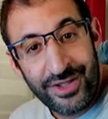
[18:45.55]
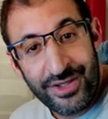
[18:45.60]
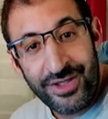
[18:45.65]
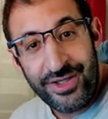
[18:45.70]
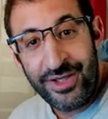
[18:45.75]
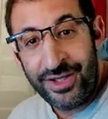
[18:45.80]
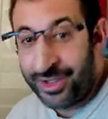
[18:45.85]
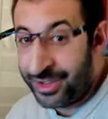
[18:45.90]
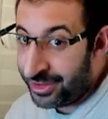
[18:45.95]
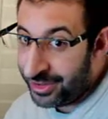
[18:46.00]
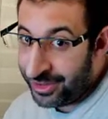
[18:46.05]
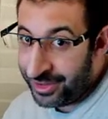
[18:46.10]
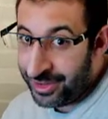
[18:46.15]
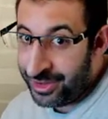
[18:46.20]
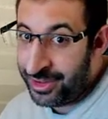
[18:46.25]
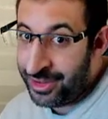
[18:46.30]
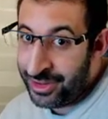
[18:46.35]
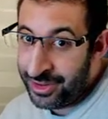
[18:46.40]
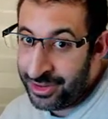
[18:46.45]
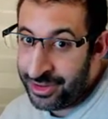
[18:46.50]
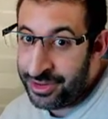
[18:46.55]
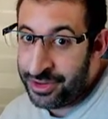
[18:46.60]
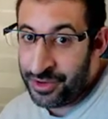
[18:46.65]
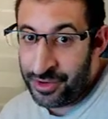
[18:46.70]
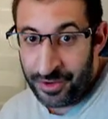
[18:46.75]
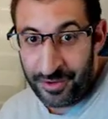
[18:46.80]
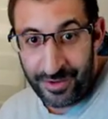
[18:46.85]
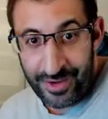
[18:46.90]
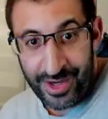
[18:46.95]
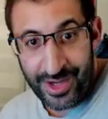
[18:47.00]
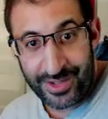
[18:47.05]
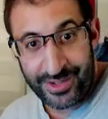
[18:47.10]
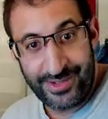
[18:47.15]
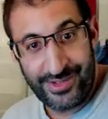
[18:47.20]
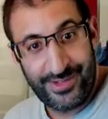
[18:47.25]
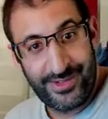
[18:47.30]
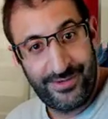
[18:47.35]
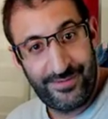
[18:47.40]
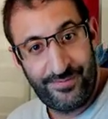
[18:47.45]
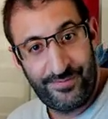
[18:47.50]
click in your
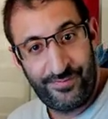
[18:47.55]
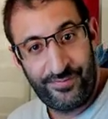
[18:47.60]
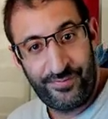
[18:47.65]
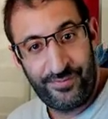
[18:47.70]
ads.